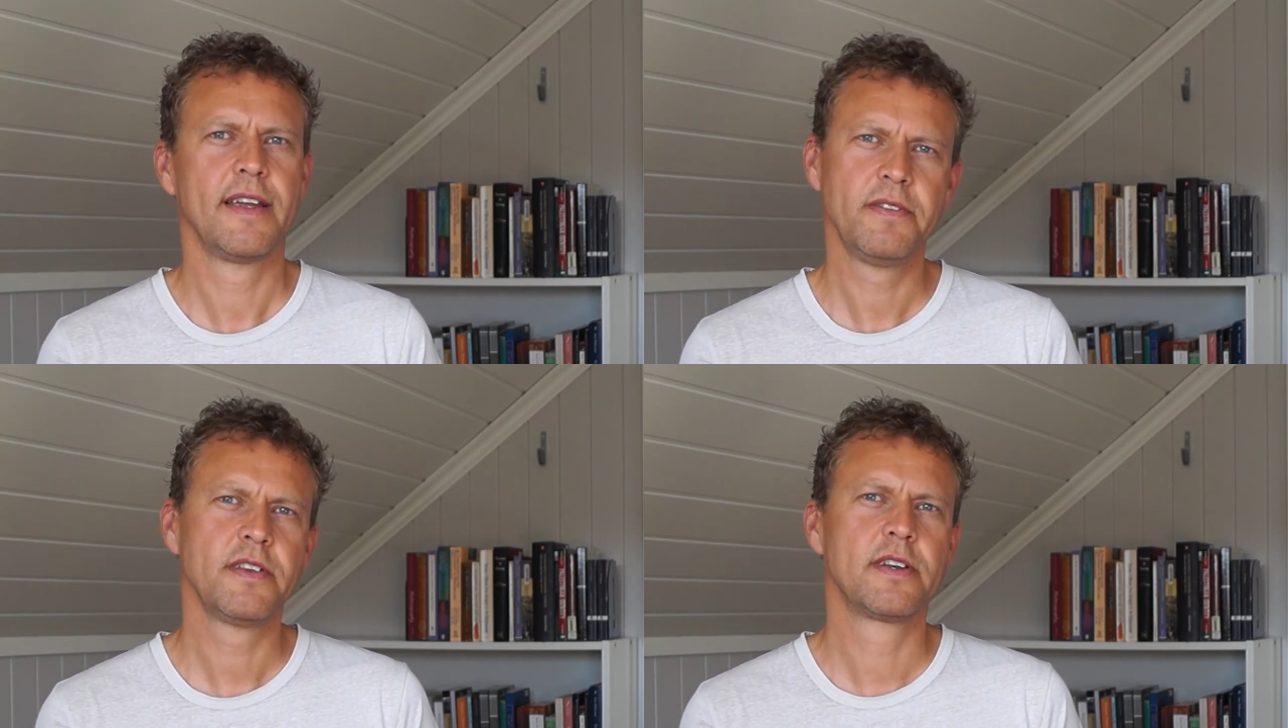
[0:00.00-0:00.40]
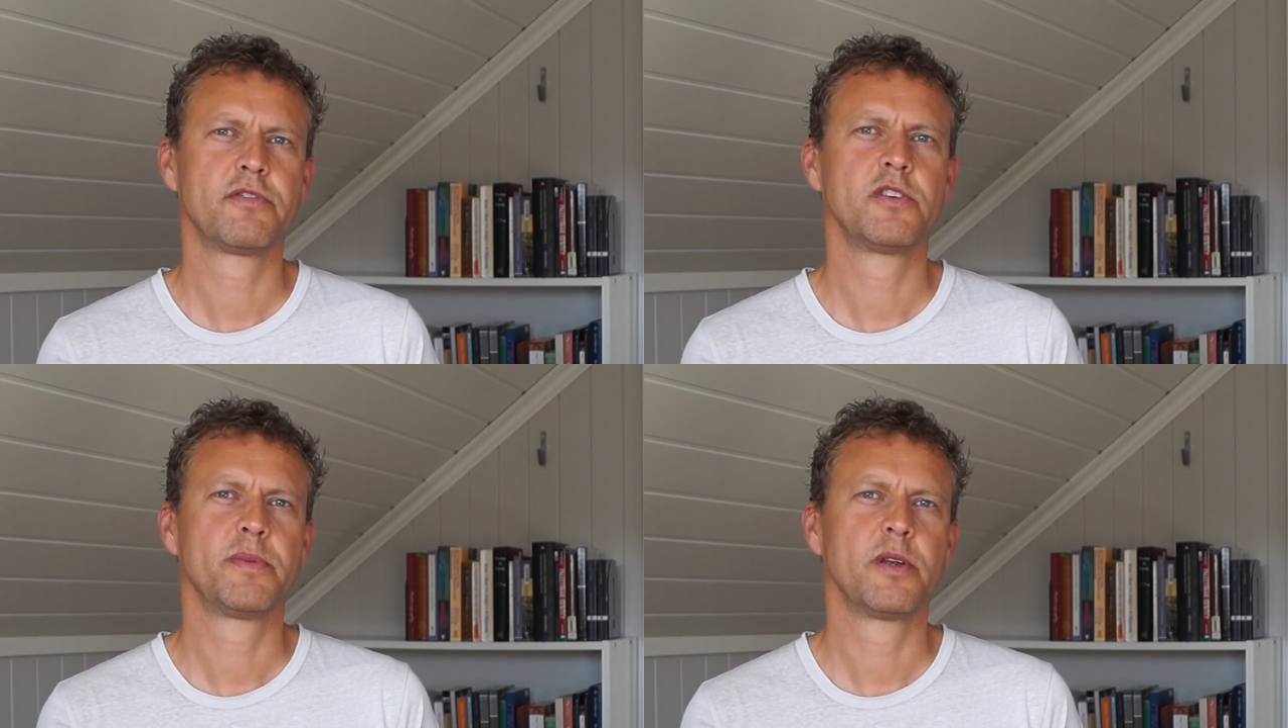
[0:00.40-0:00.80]
in the
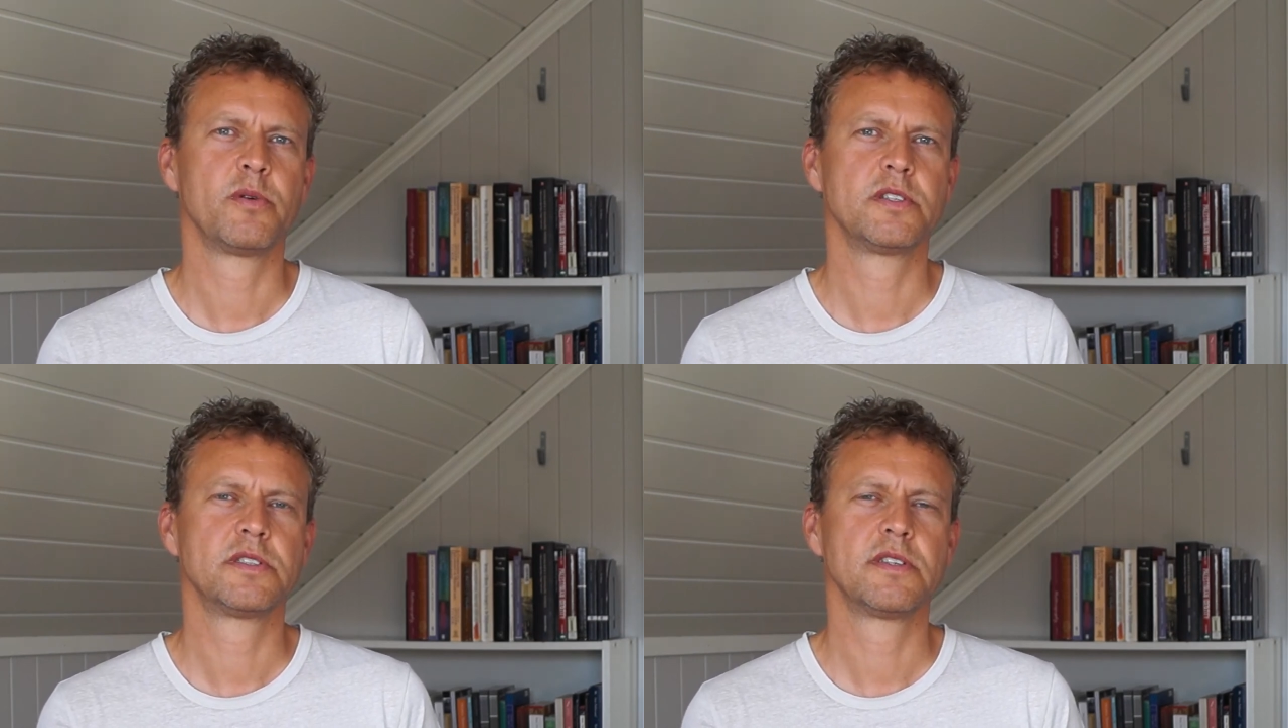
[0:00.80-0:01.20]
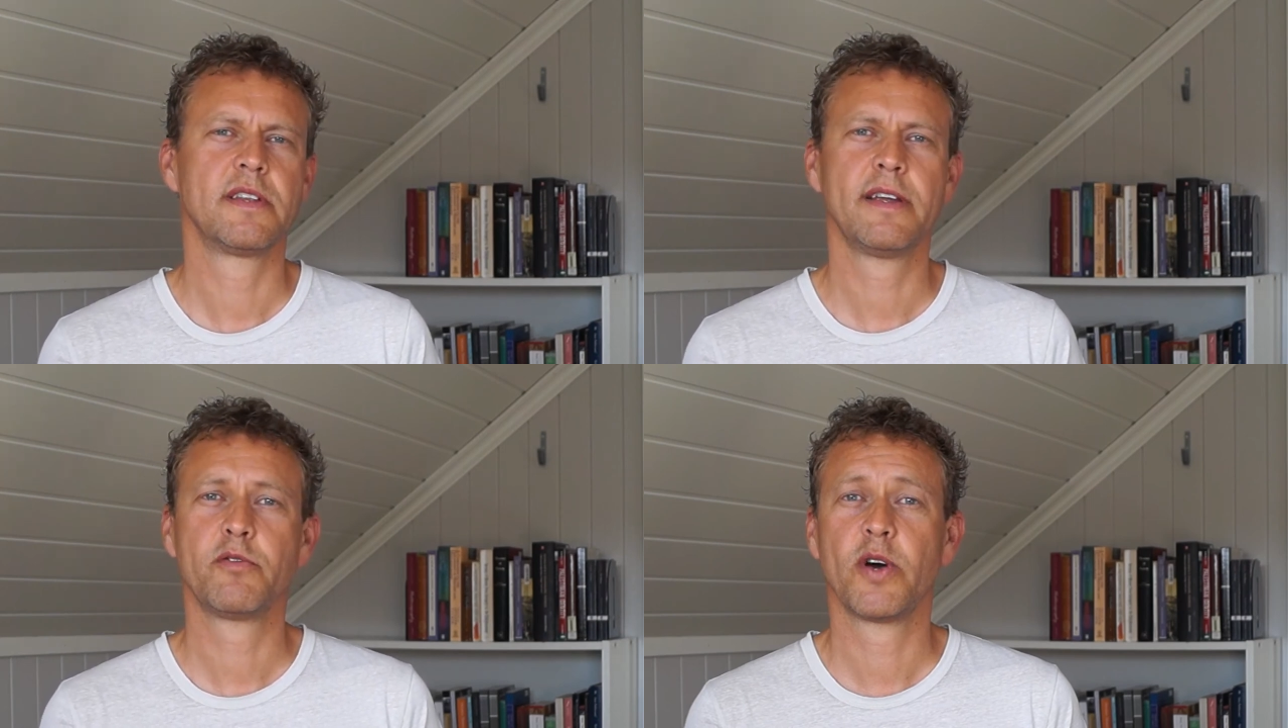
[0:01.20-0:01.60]
different periods
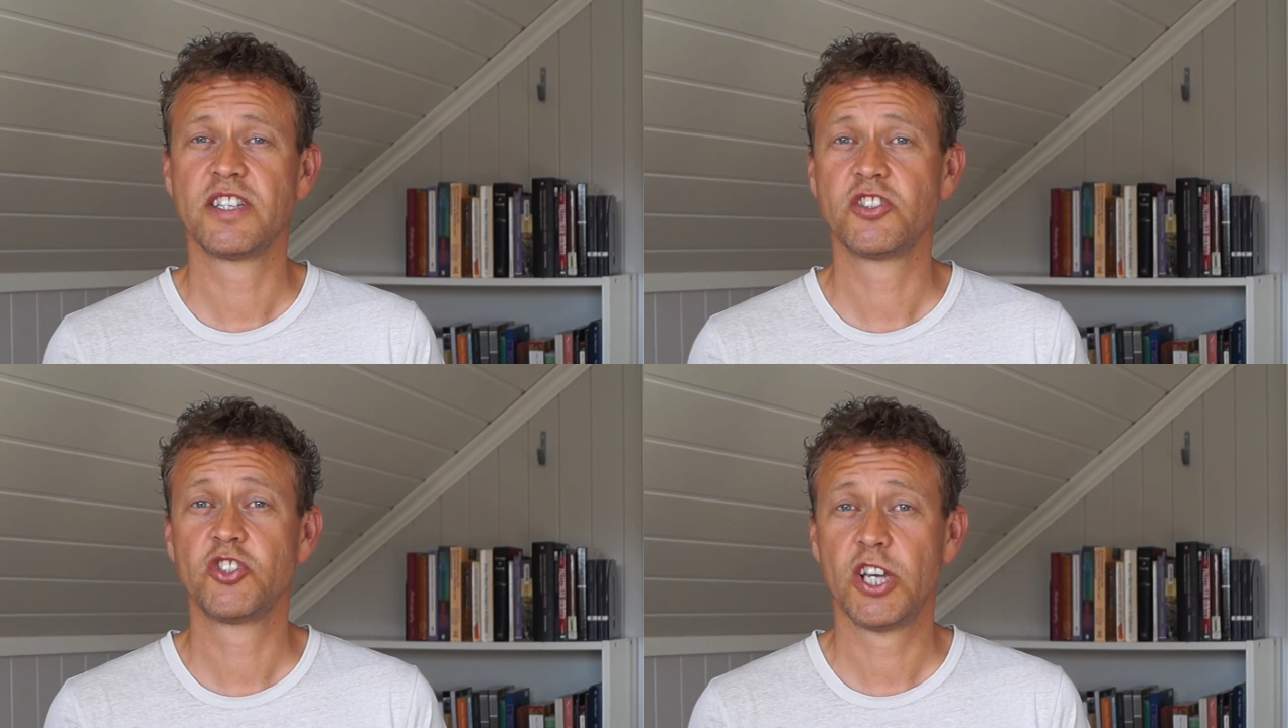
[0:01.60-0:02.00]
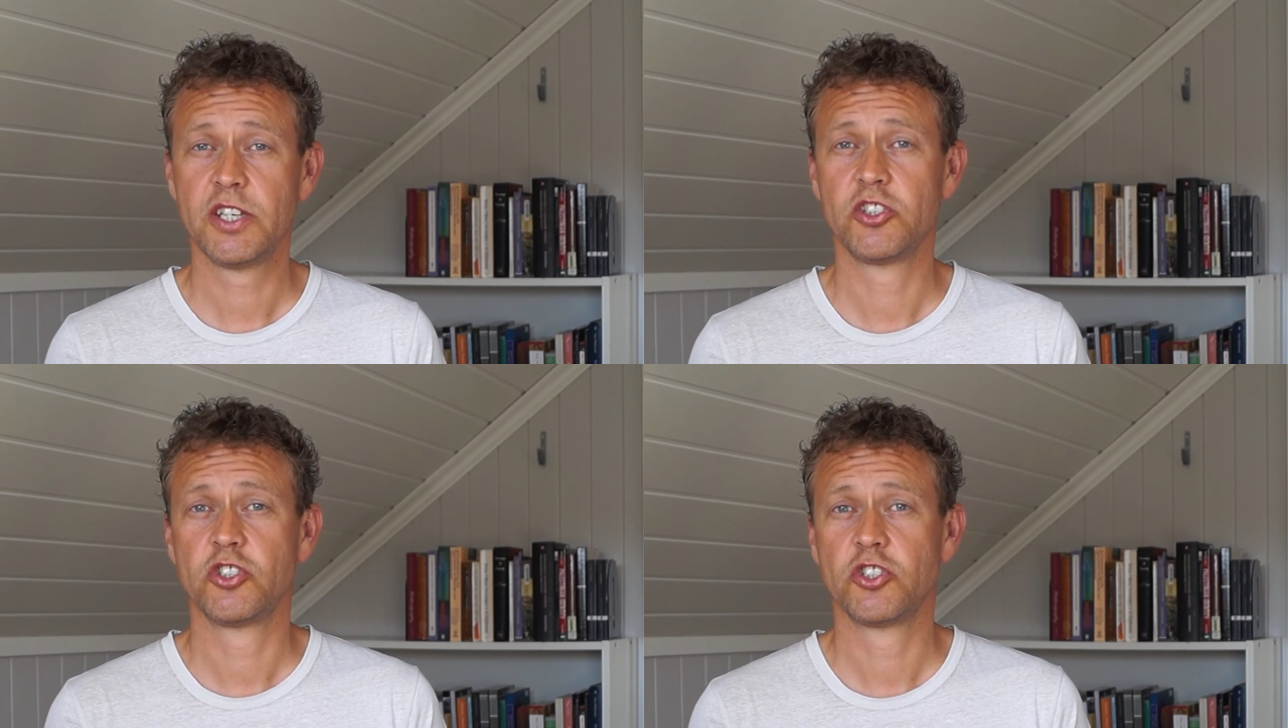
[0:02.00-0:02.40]
therefore has
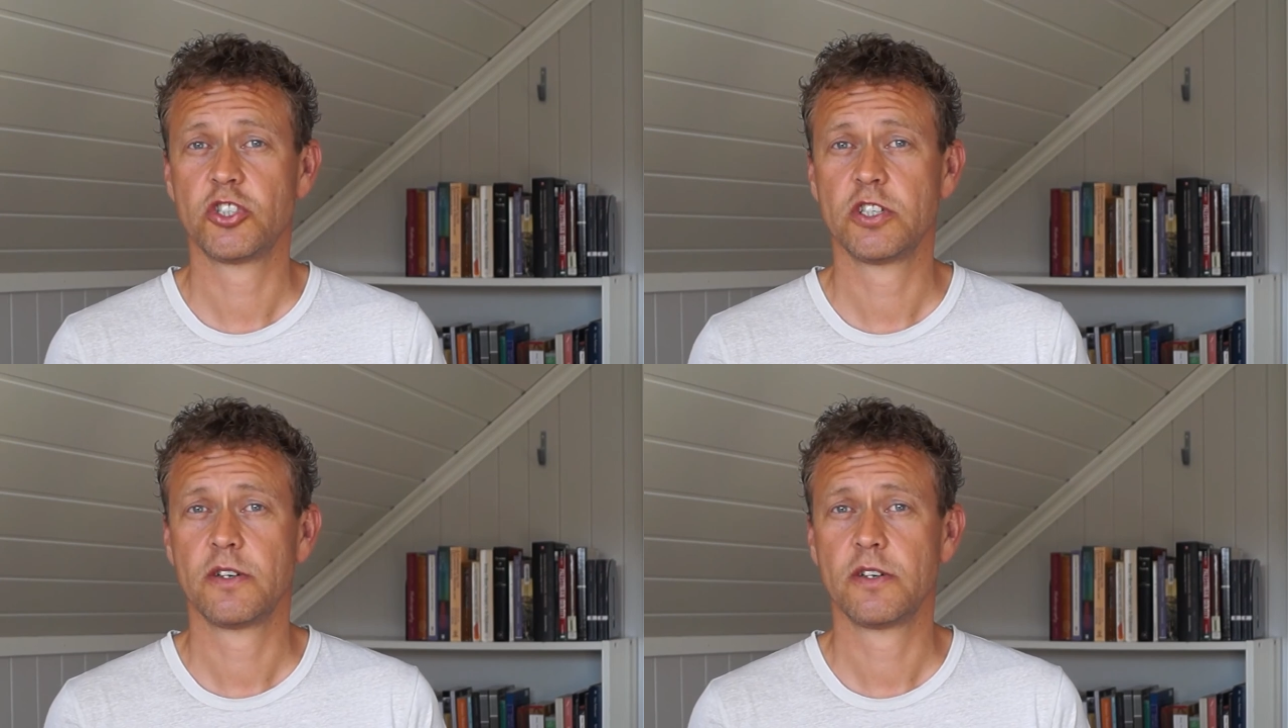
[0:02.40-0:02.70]
changed.